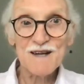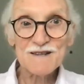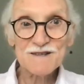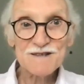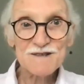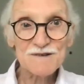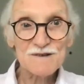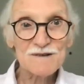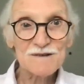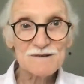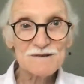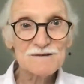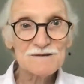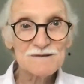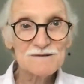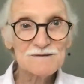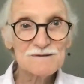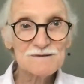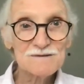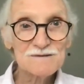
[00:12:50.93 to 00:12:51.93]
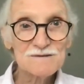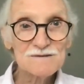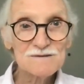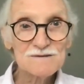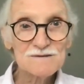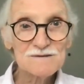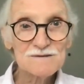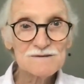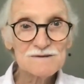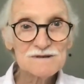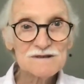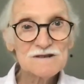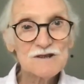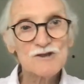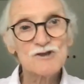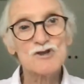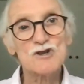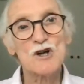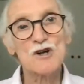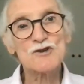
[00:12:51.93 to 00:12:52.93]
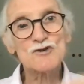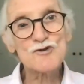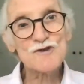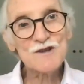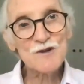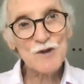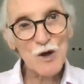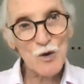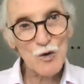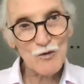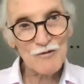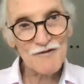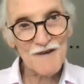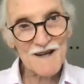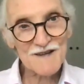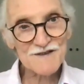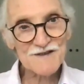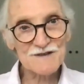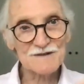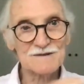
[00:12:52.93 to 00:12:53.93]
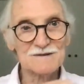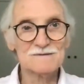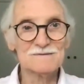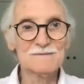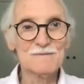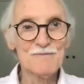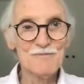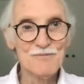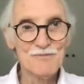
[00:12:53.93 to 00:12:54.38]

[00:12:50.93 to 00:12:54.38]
vessel. You're chartering the whole vessel.